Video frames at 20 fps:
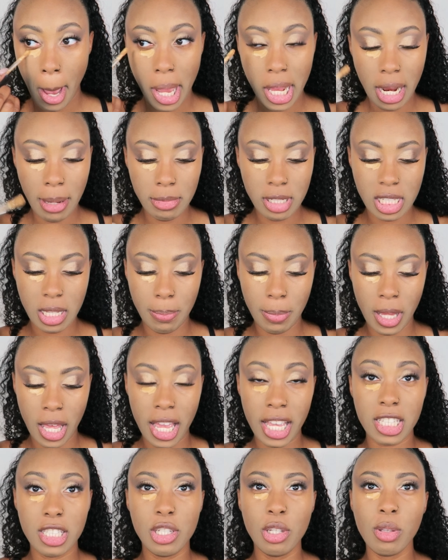And I'm just
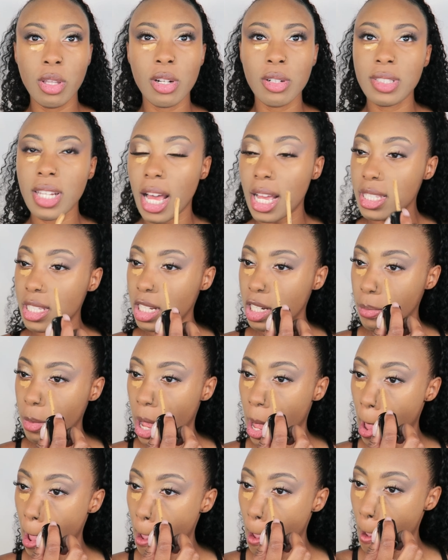applying 2 little dots under
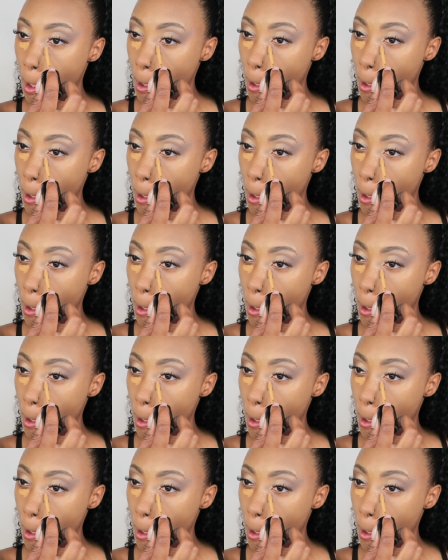my eye.